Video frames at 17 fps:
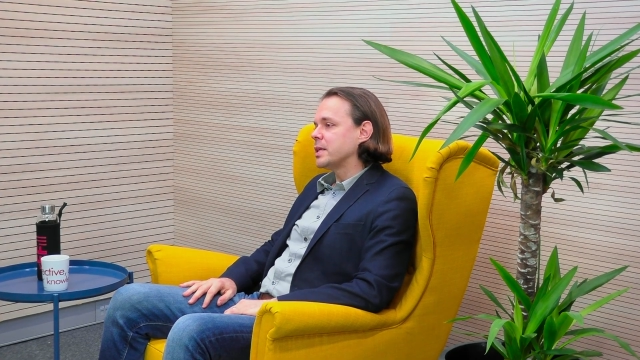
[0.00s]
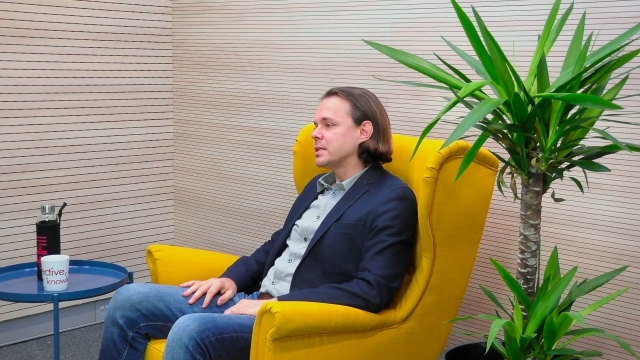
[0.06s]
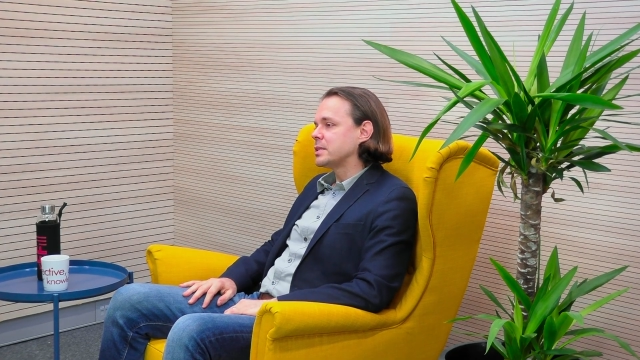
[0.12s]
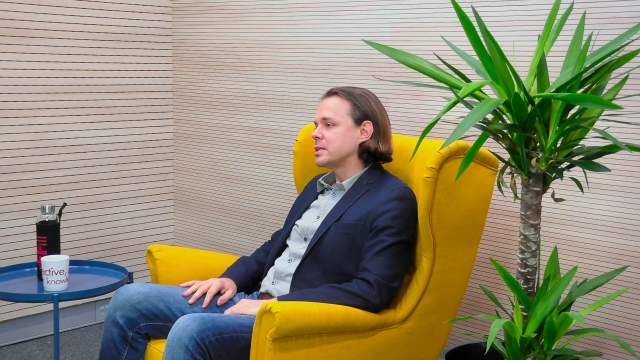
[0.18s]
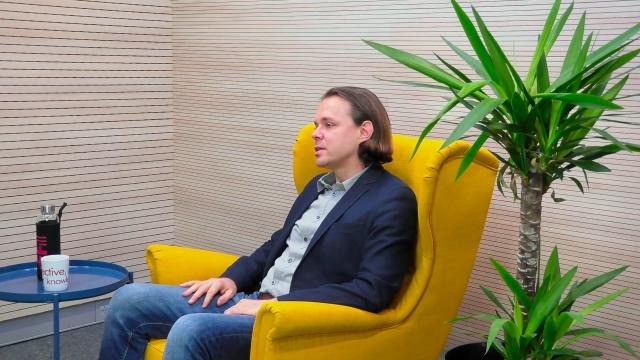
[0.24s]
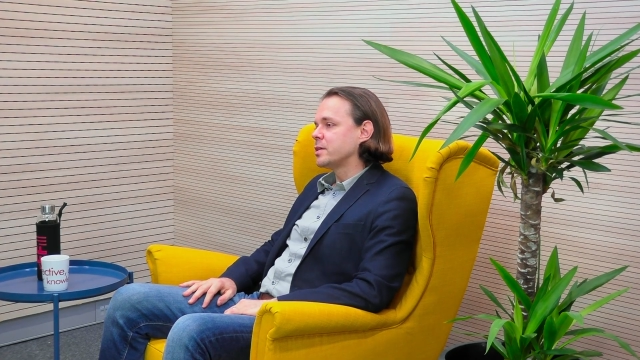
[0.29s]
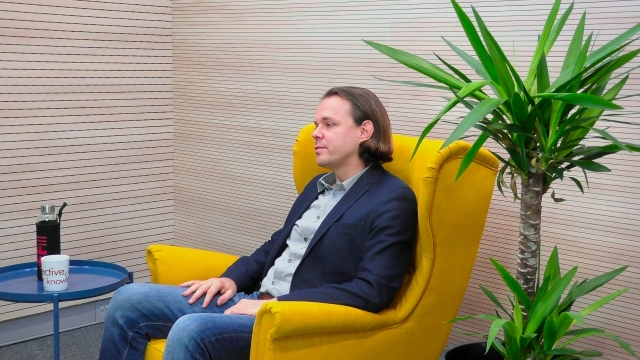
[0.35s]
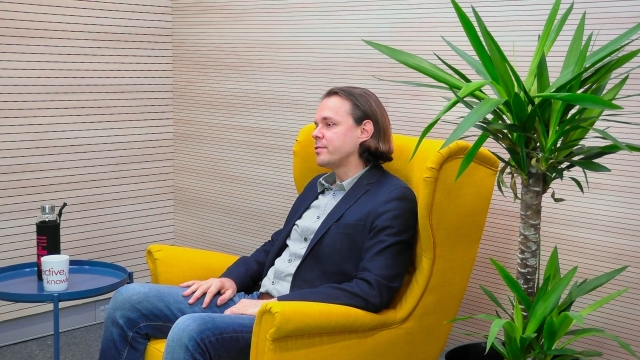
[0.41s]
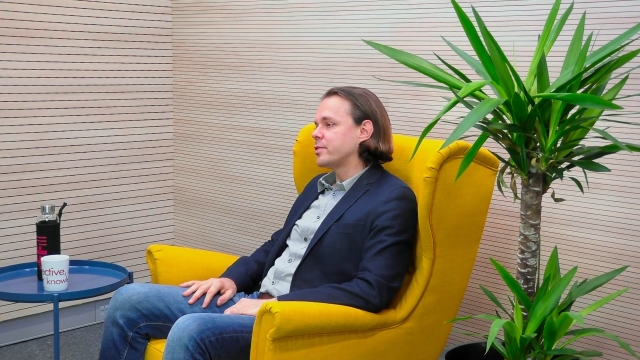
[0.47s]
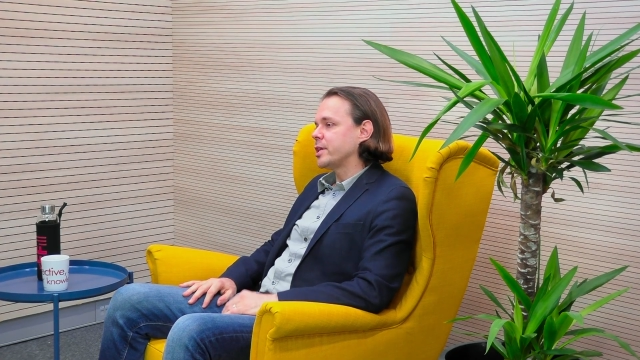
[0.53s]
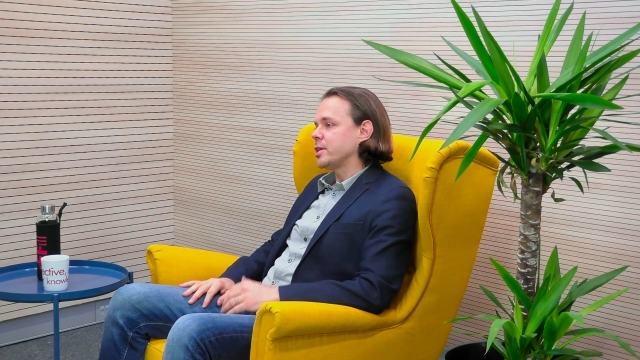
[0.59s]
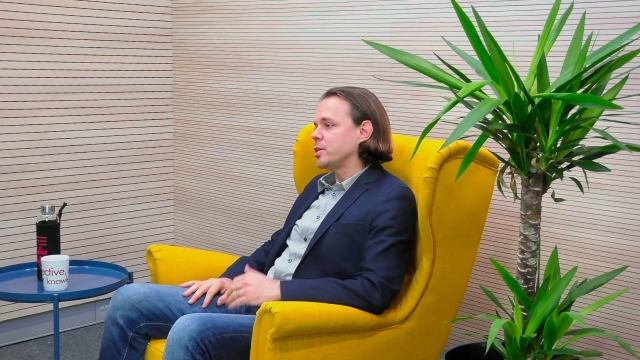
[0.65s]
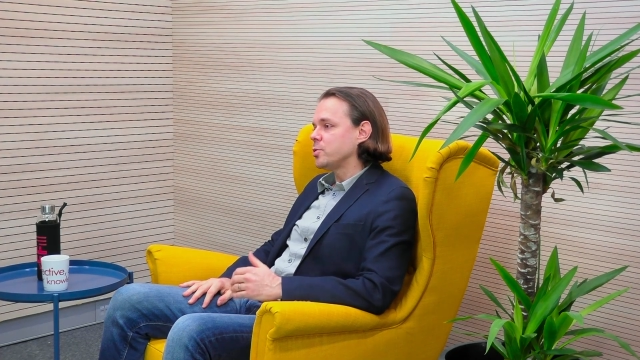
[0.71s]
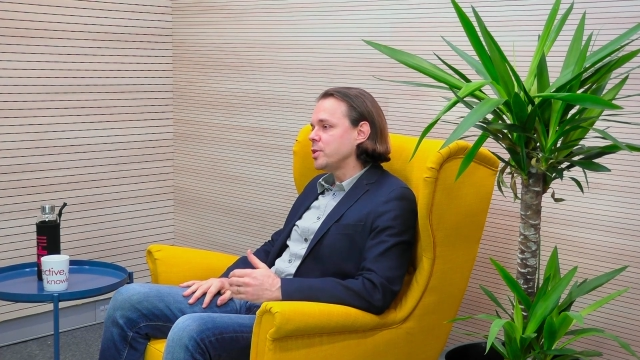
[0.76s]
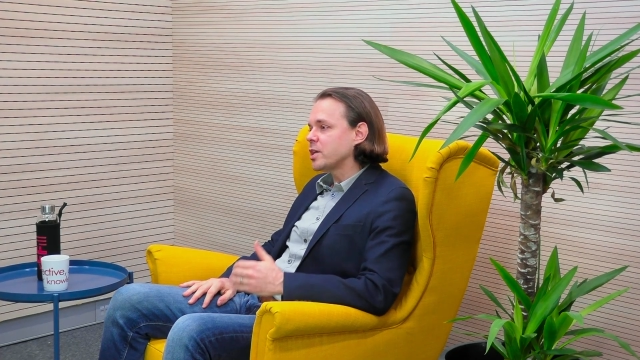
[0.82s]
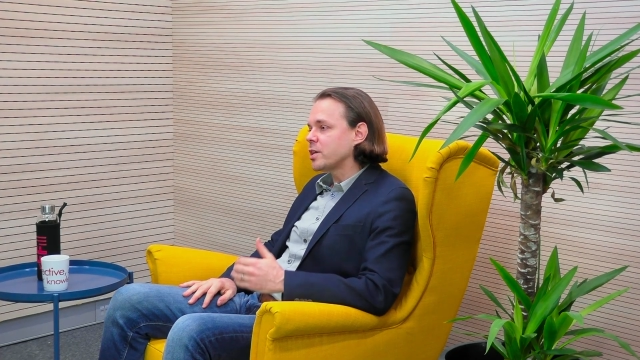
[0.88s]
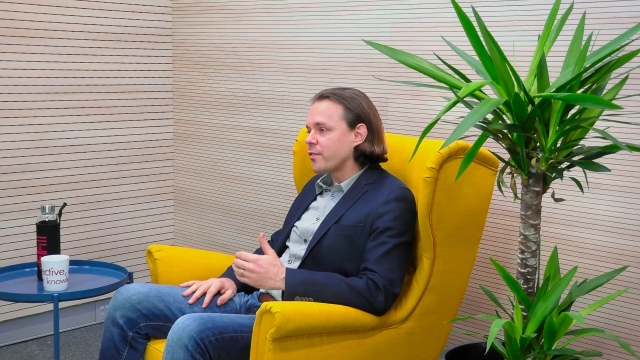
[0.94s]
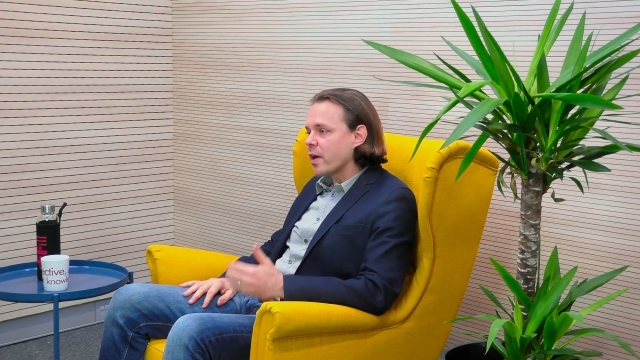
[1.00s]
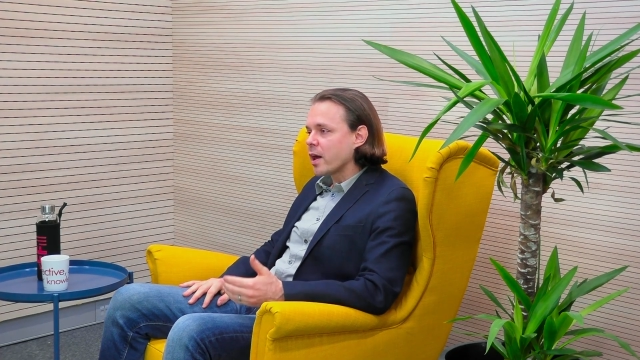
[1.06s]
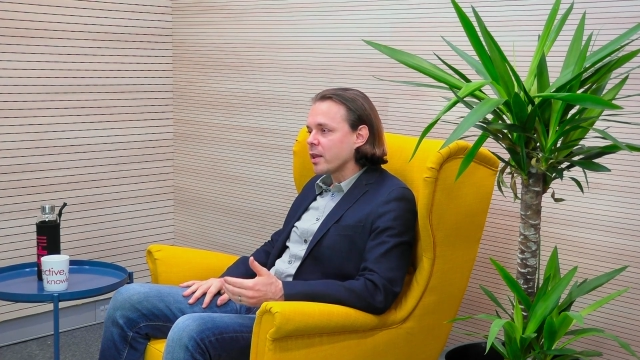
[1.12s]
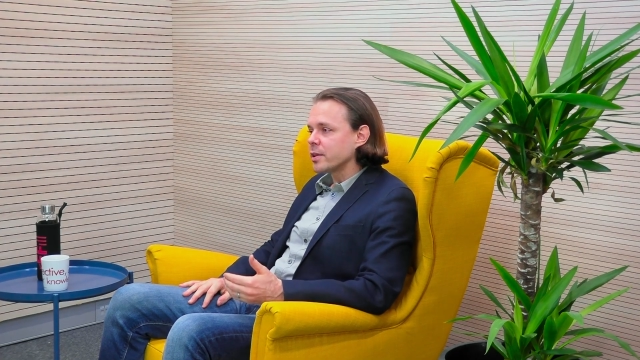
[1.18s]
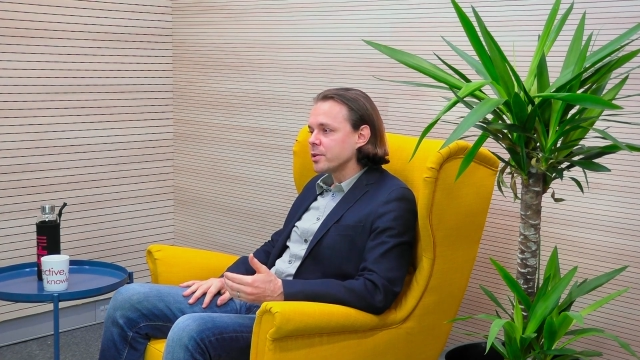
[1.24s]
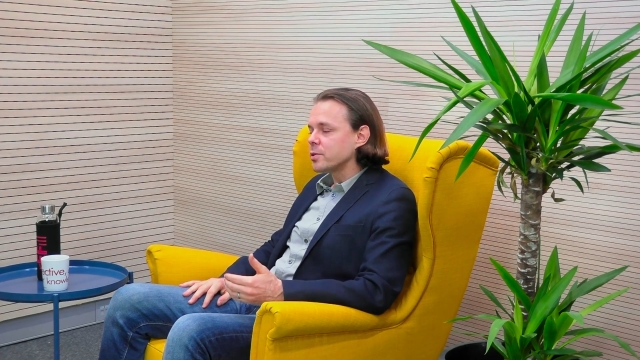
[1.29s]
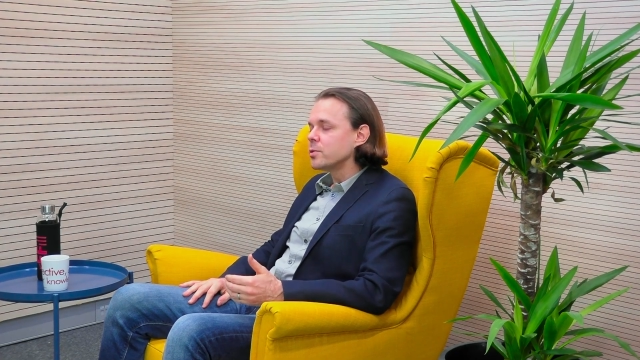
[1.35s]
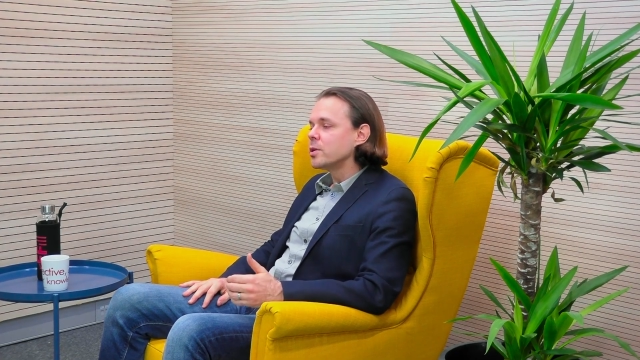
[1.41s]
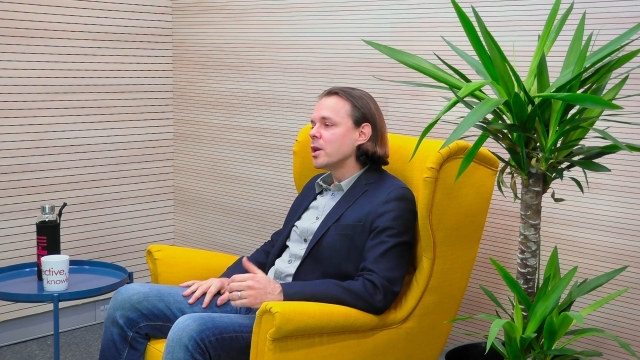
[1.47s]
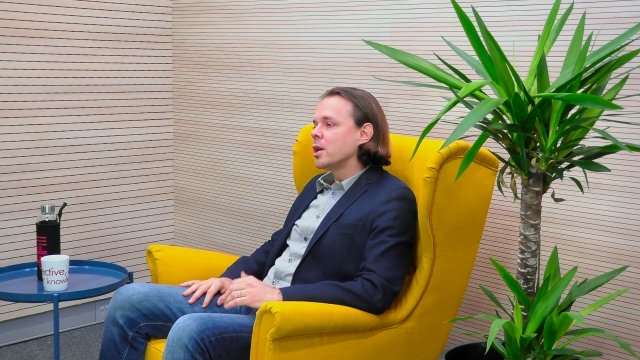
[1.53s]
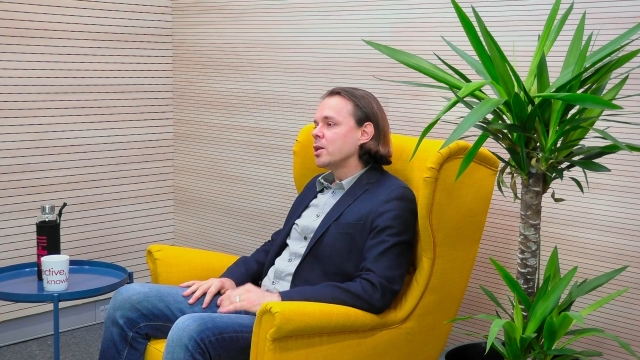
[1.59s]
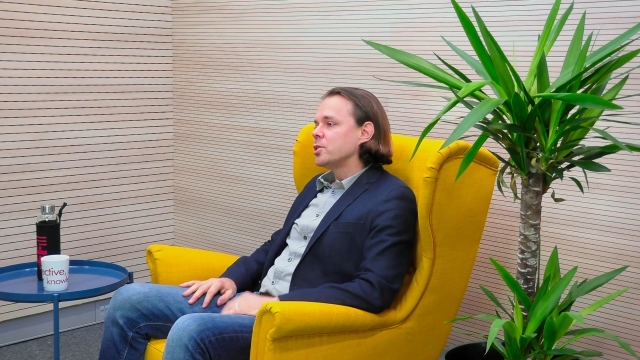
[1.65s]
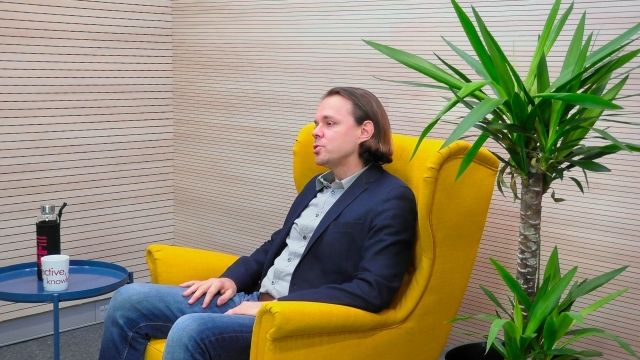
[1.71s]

is delivering unique value